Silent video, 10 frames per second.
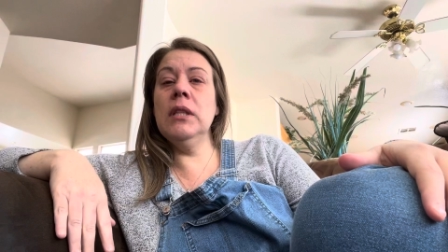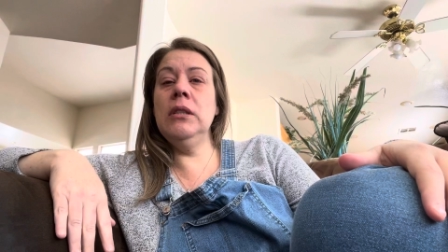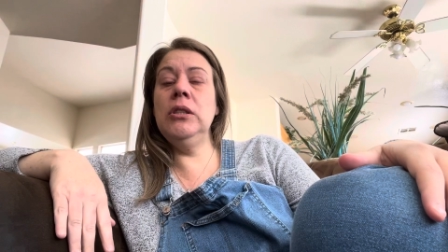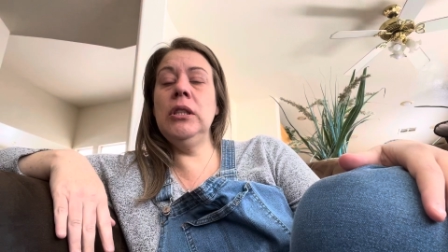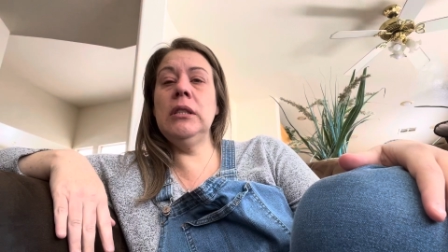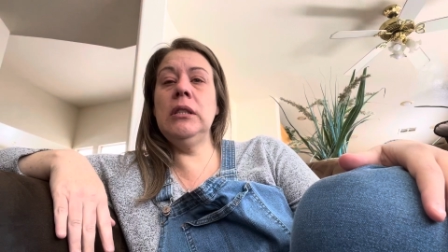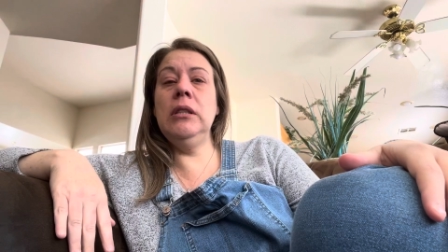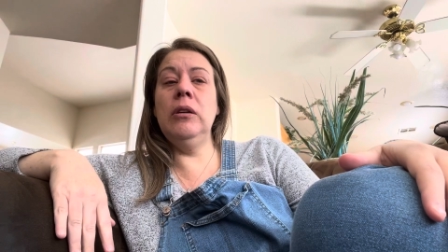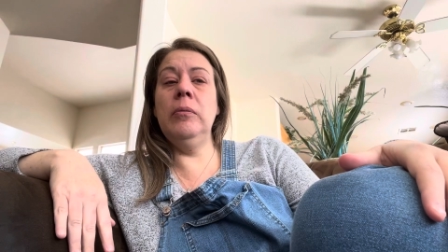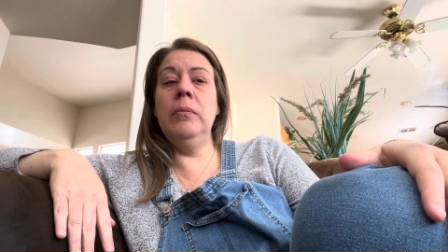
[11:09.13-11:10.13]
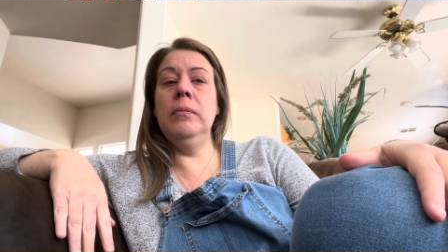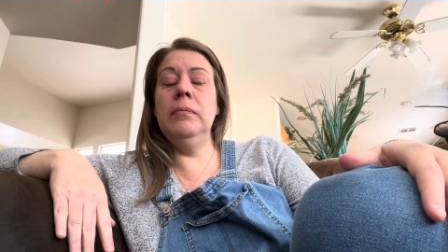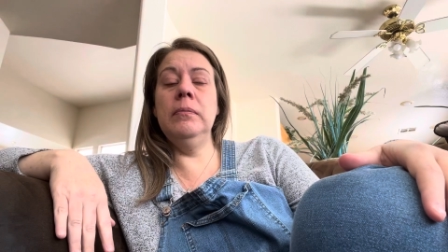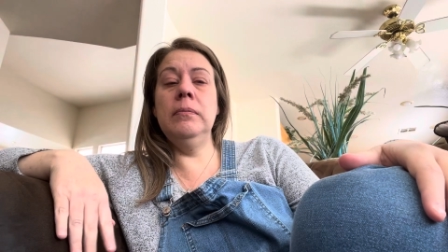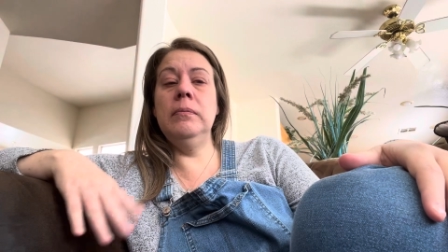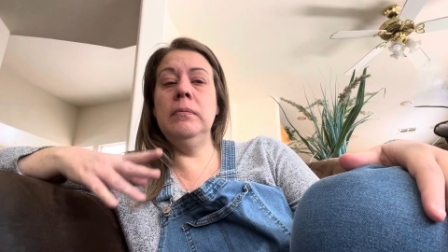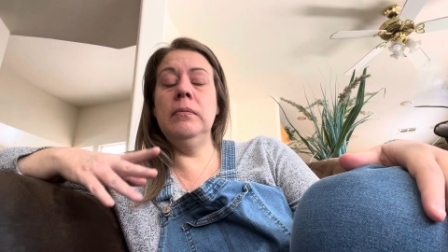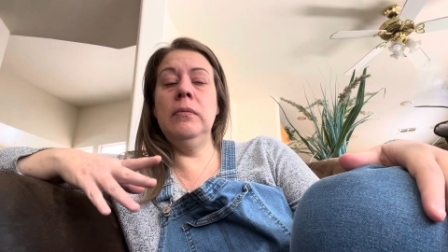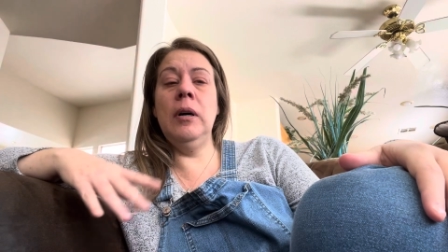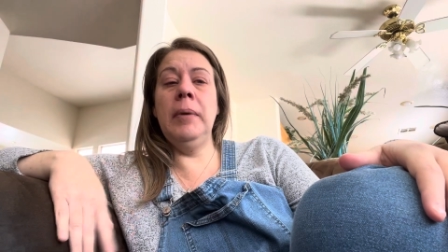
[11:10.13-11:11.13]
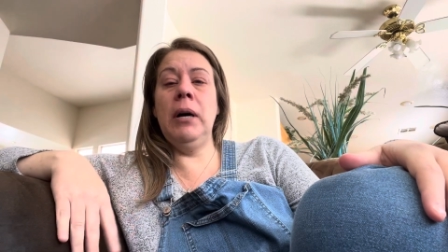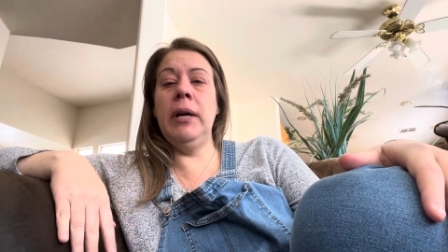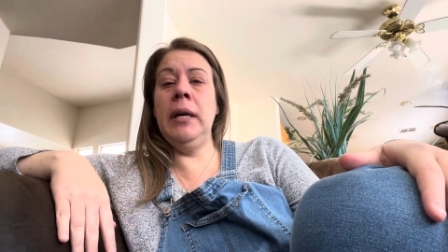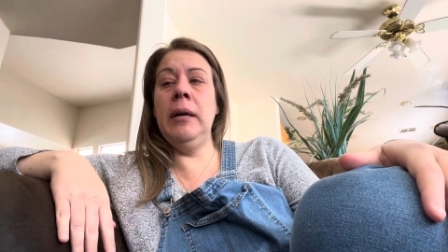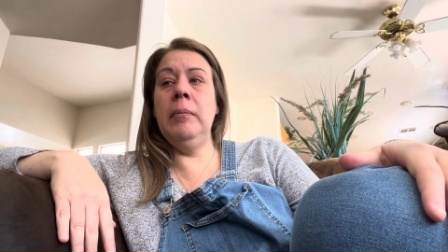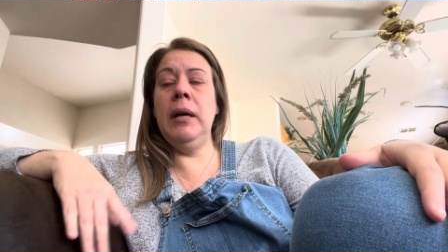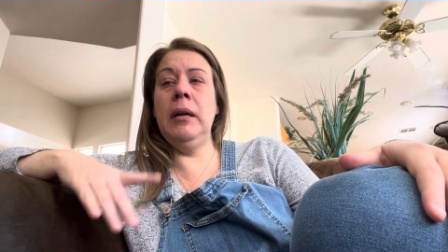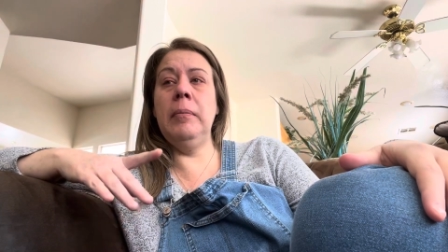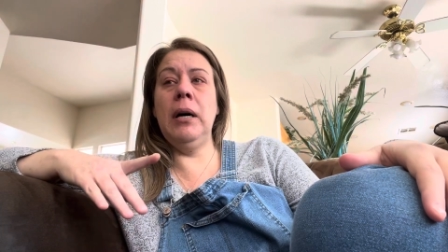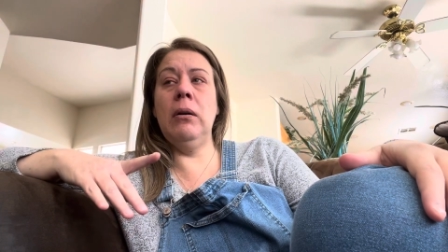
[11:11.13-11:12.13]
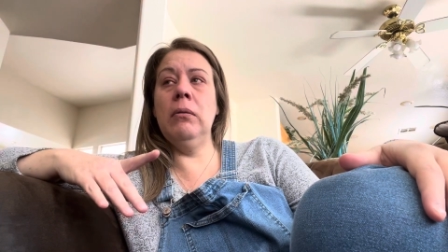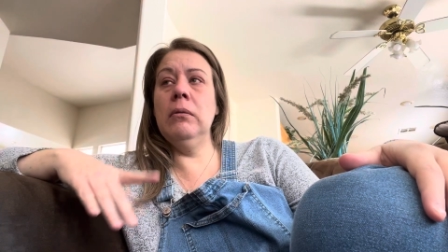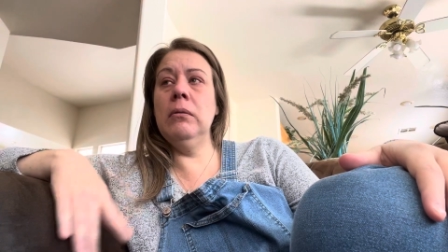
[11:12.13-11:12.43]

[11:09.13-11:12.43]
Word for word: just, you know, about him and about